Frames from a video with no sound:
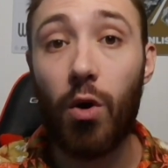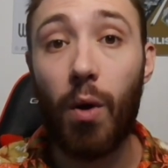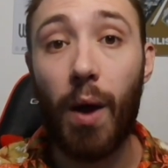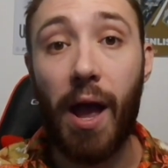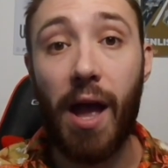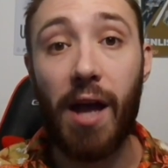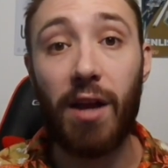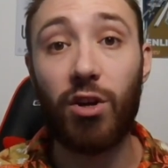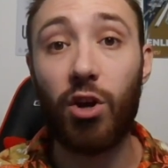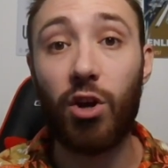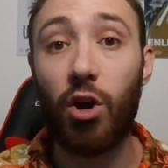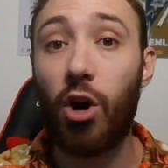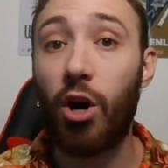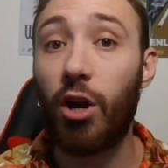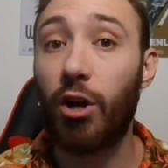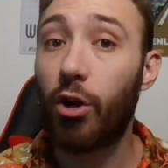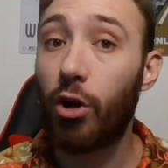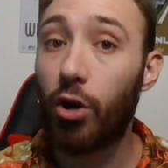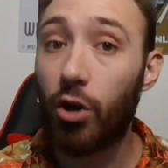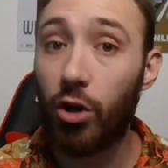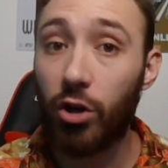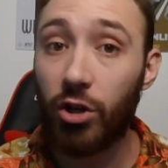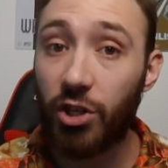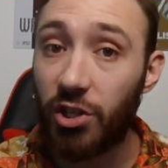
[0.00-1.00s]
and on
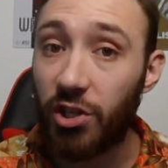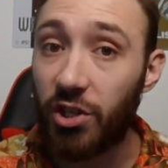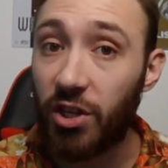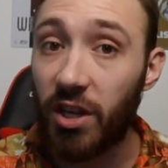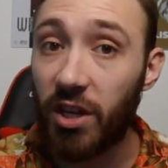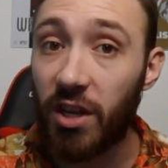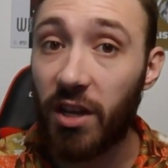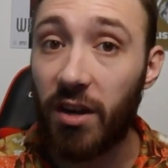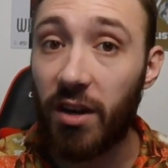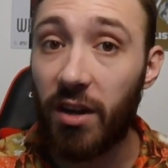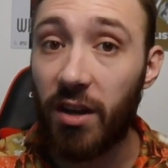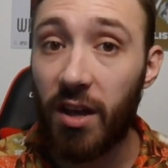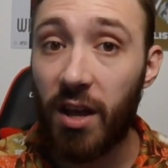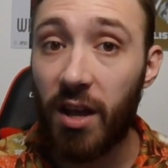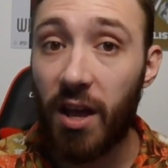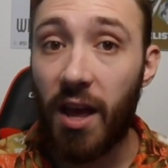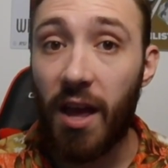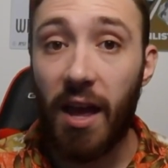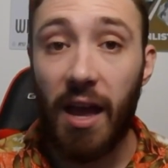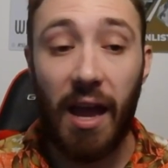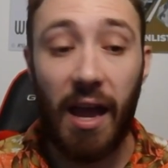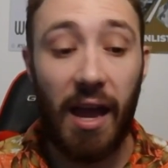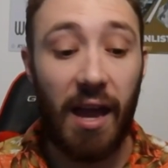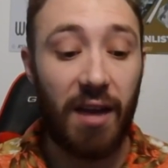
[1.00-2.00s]
Hurston.
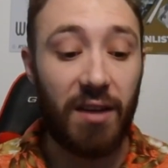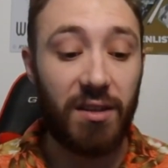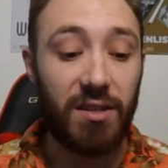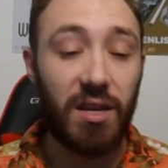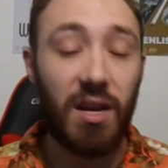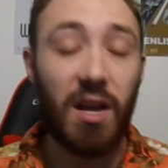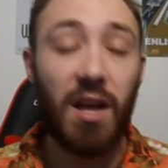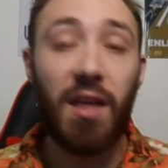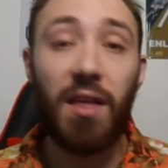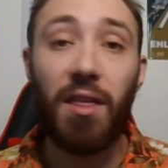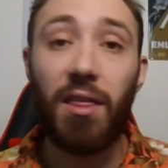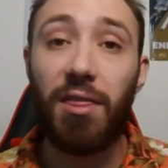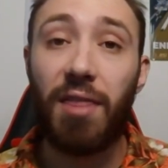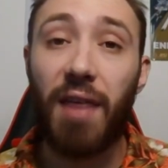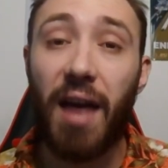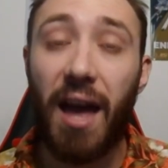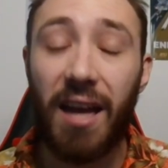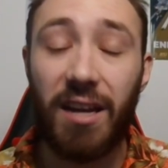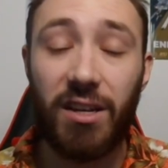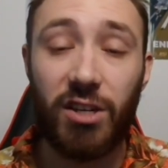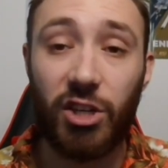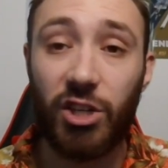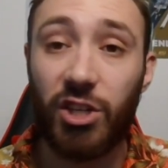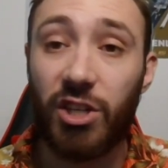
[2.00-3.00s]
And
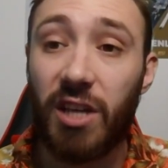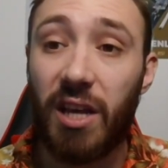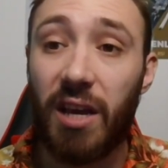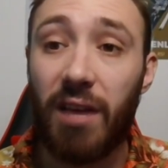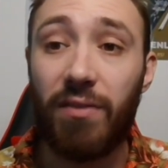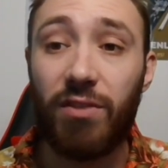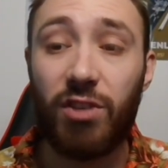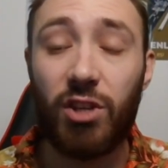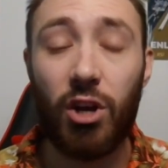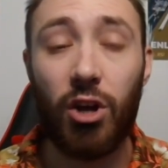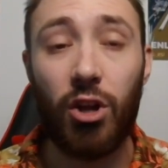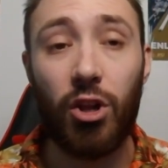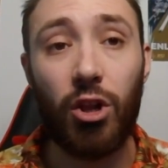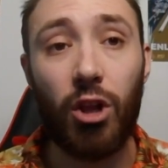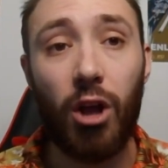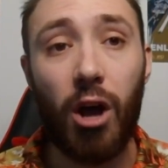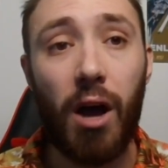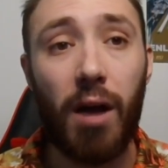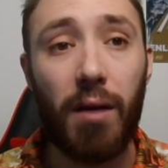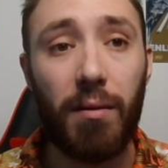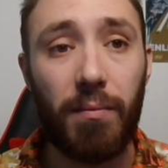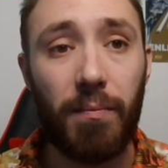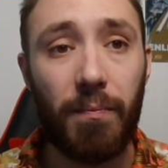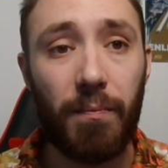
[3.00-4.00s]
that just gives a
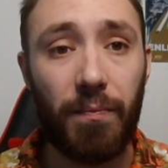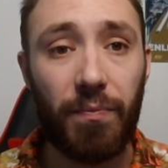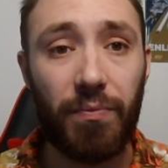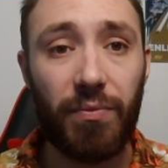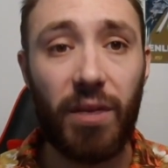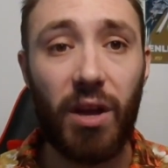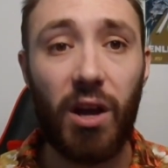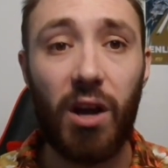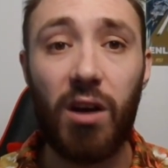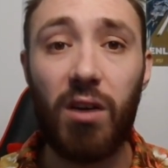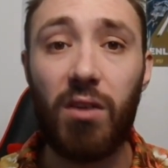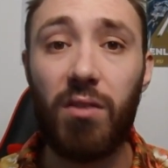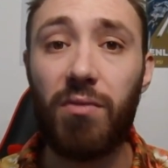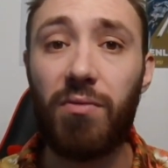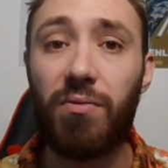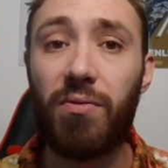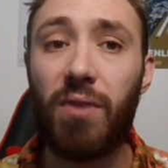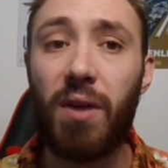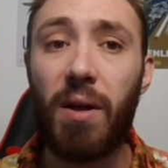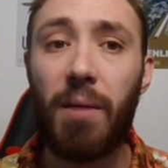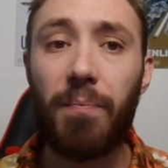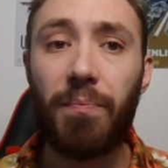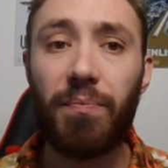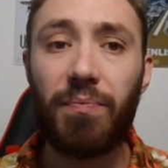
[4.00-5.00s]
lot of
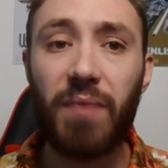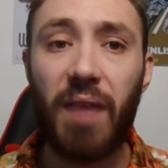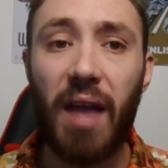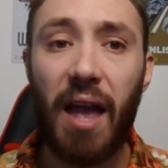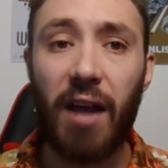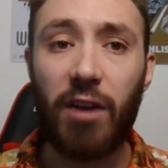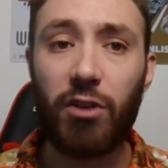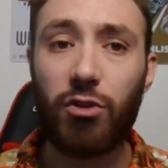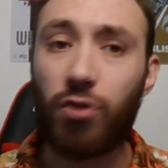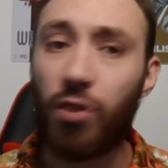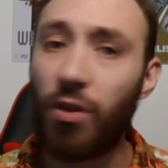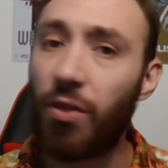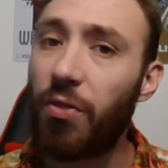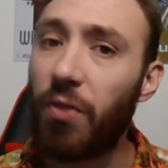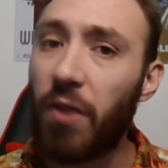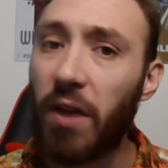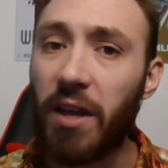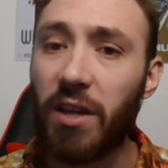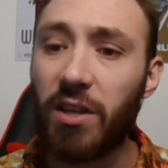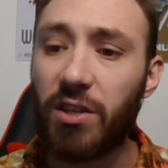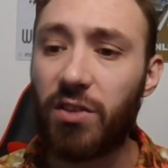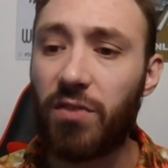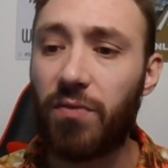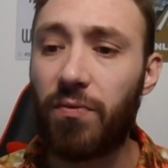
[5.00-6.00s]
extra
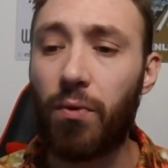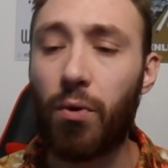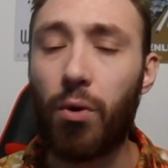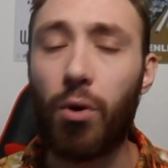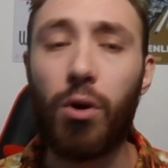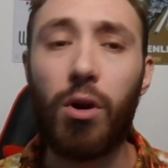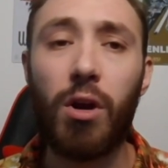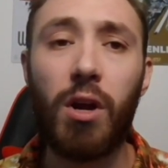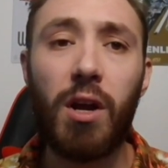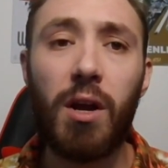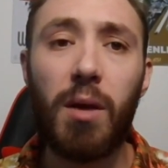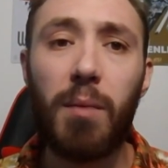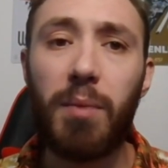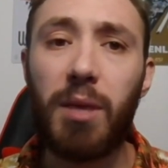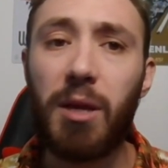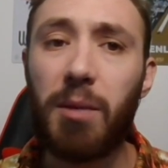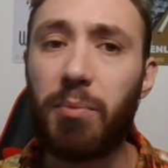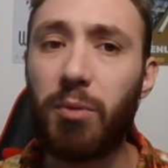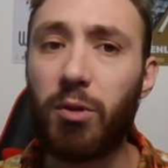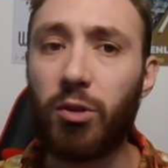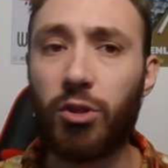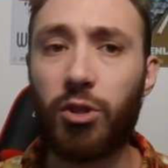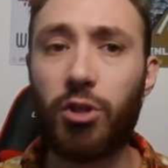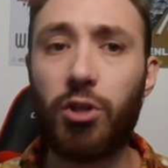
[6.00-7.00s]
things for
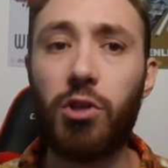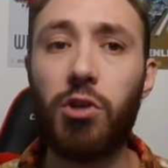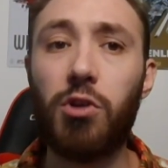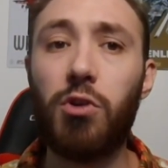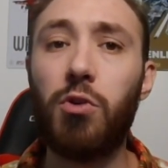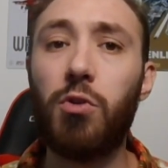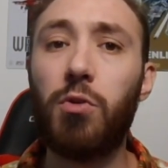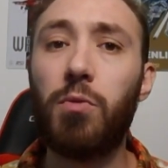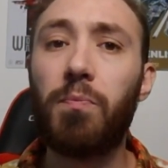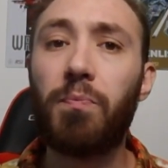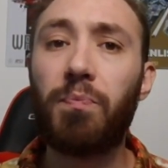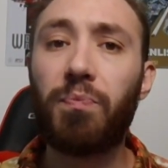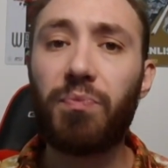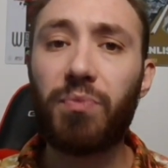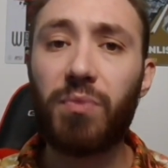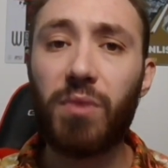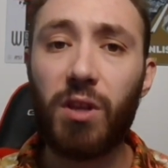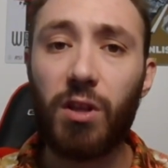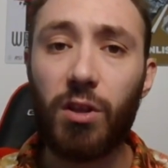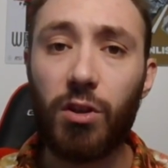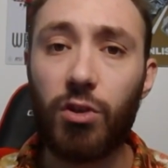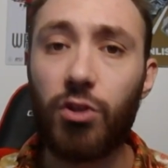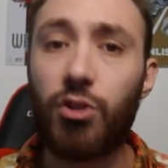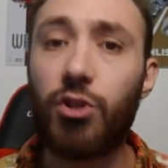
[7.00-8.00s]
people to
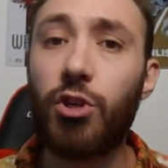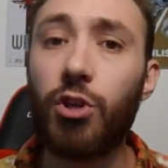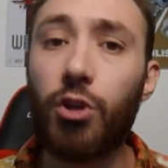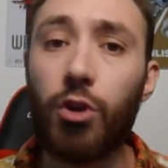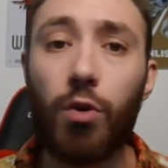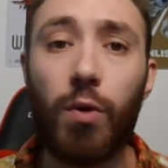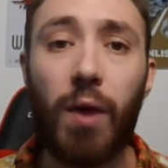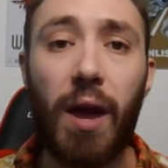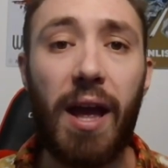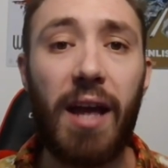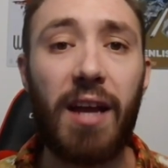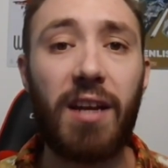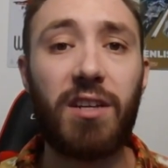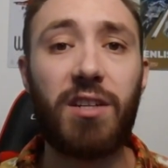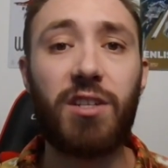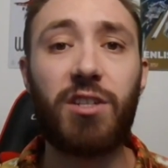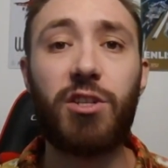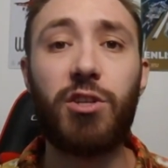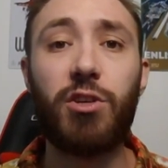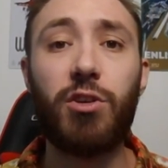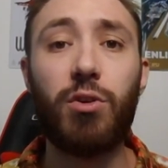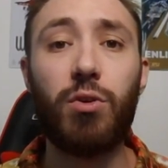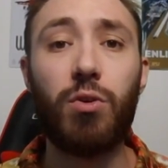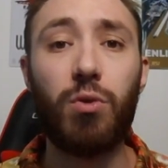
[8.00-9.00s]
do and
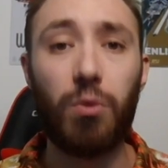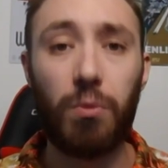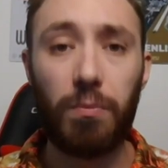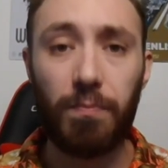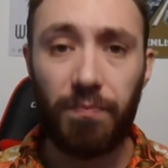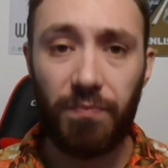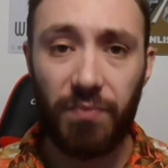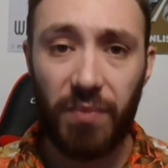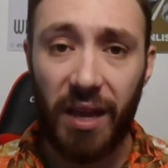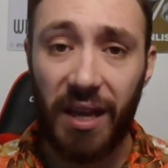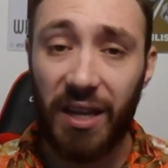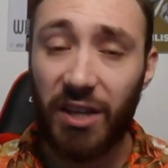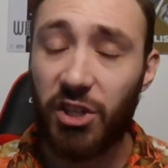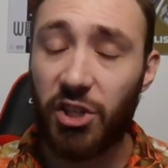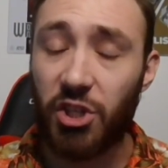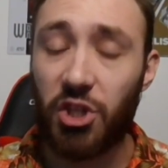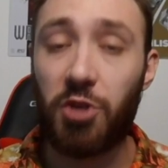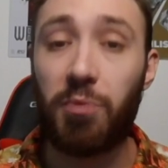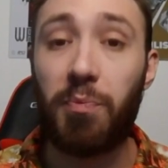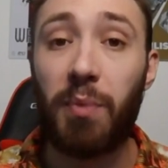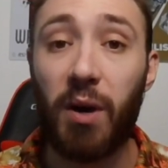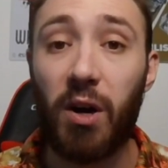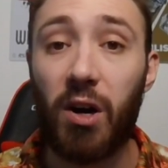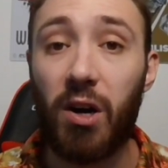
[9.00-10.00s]
to
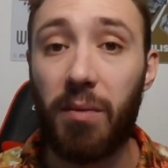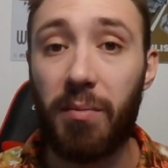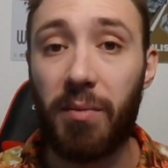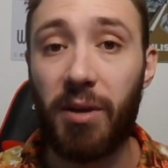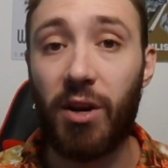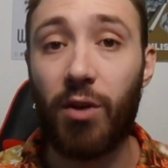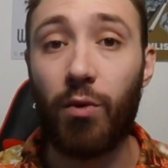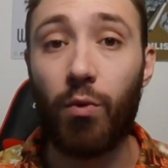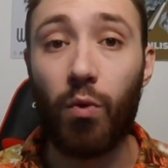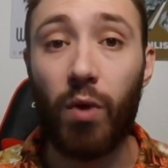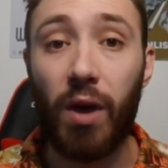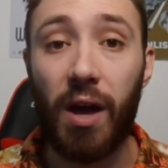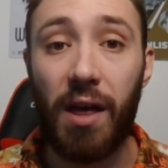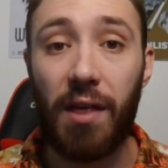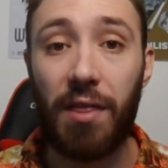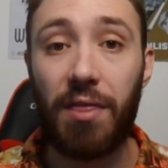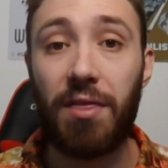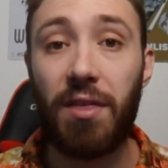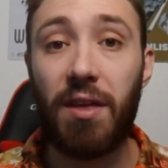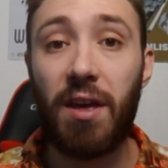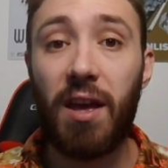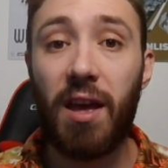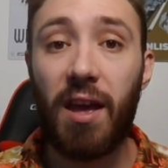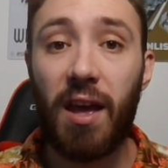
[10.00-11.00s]
experiment with
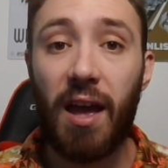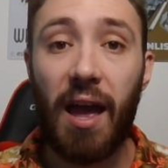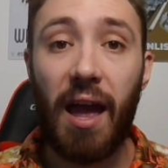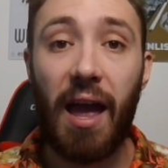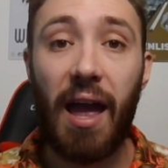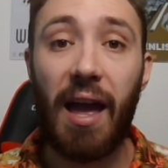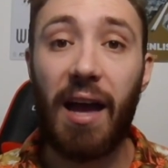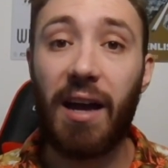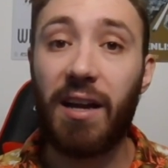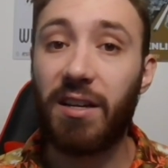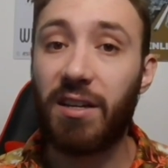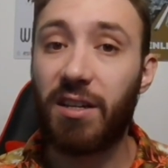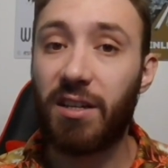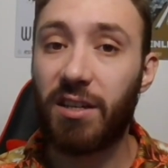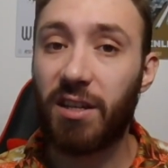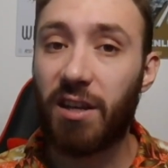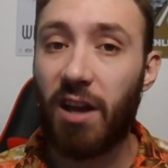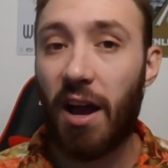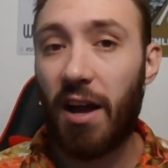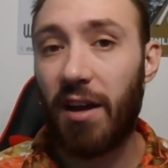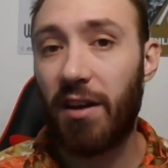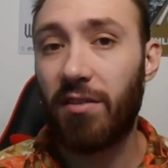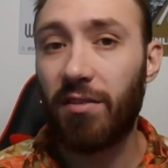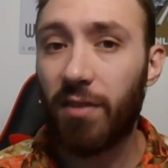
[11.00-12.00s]
and
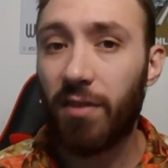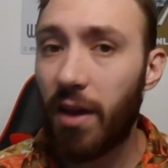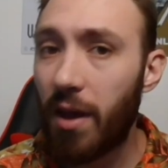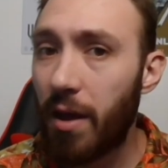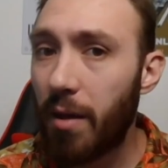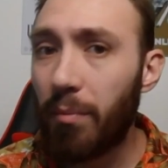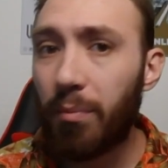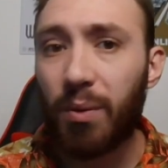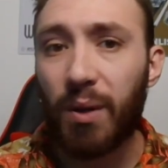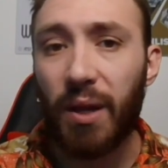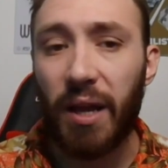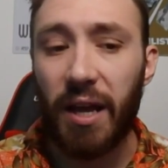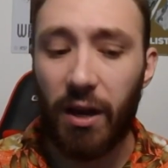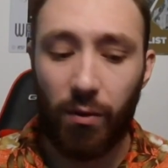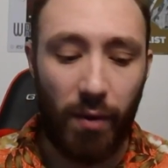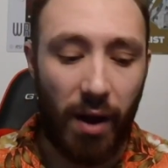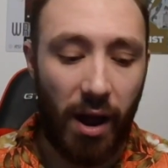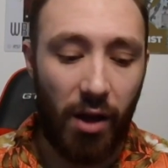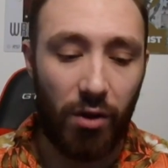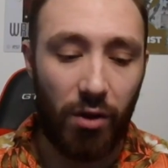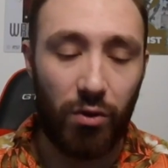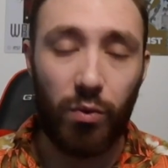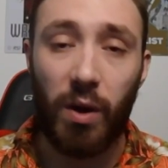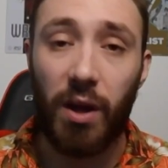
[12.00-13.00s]
kind of play
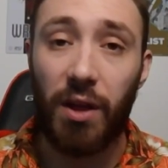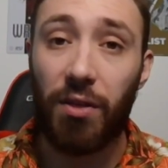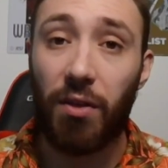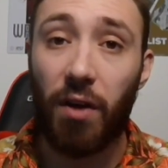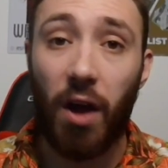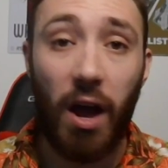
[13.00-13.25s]
around with.